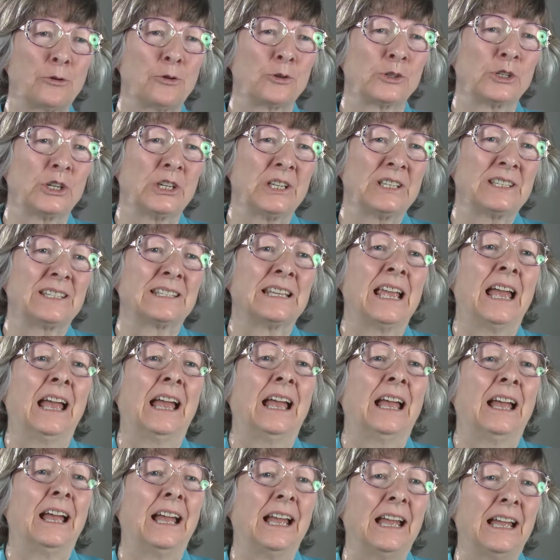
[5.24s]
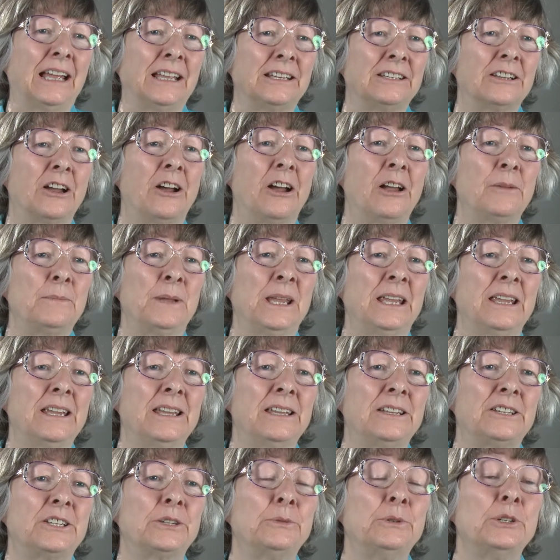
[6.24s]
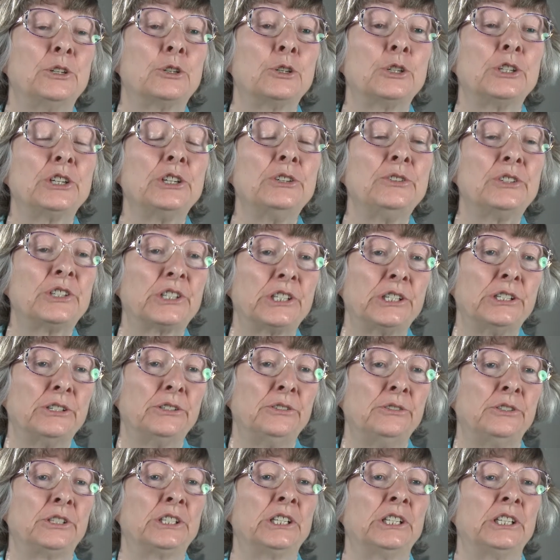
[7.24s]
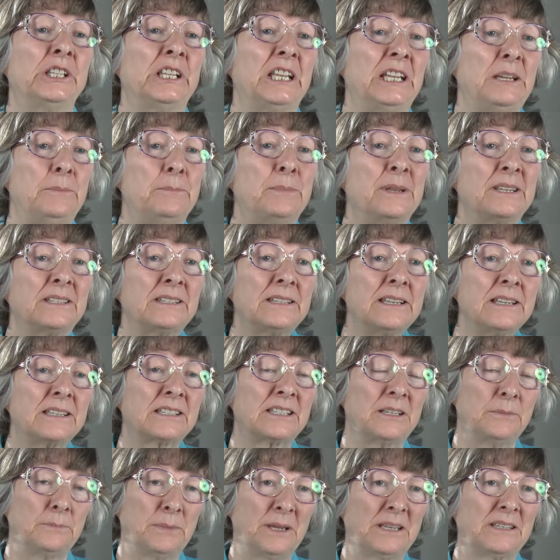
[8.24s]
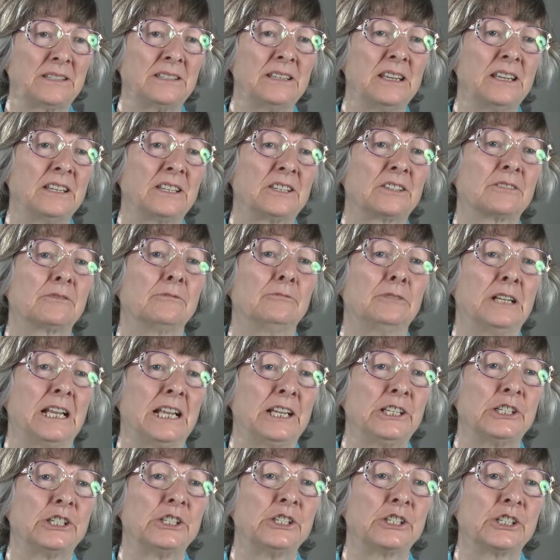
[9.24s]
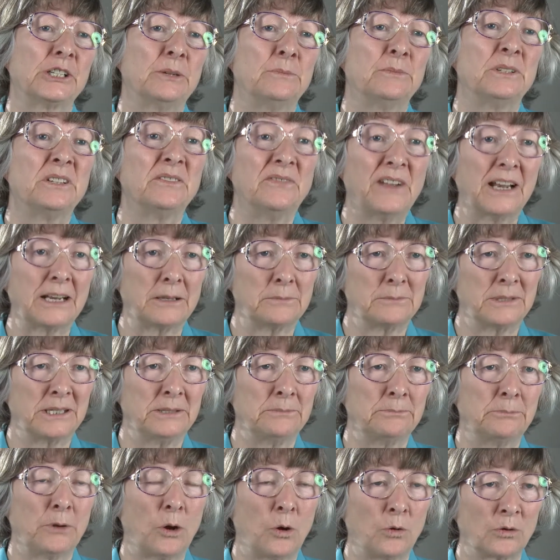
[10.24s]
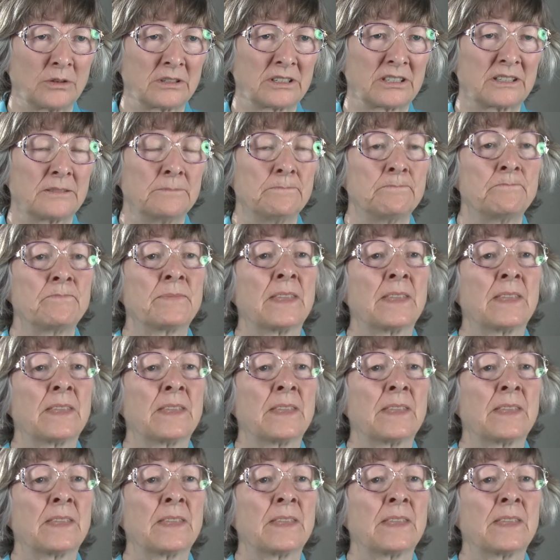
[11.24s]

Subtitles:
Rogers and I'm here to introduce you to the Business-to-Business Relationship Development Box.